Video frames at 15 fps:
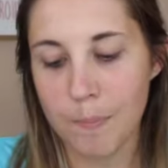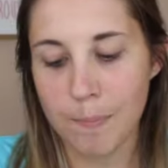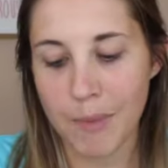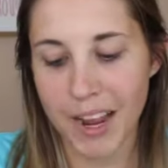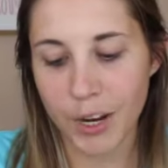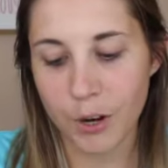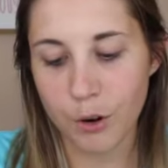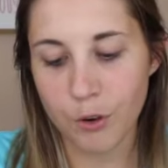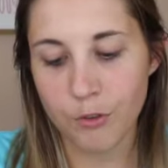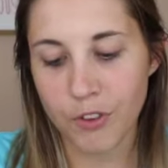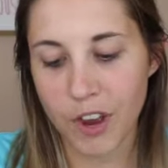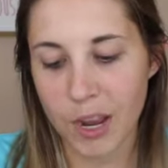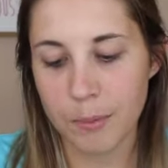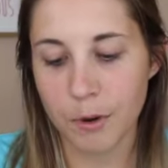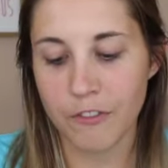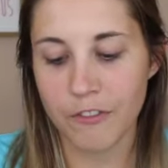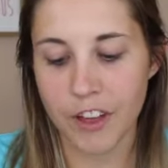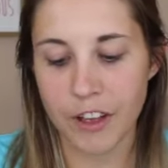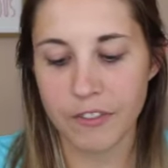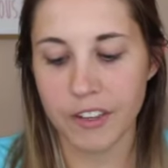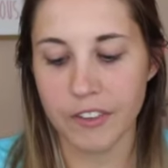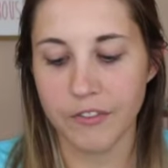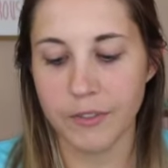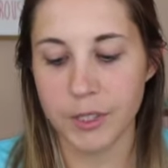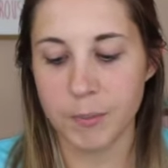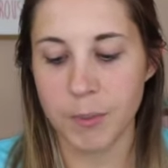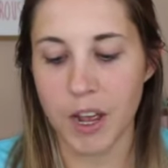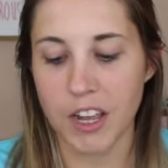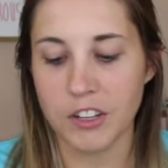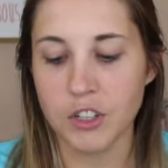Microfiber Velvet
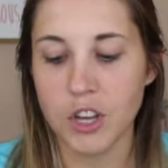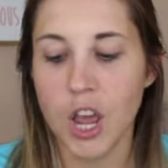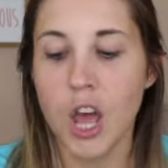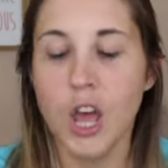Sponge.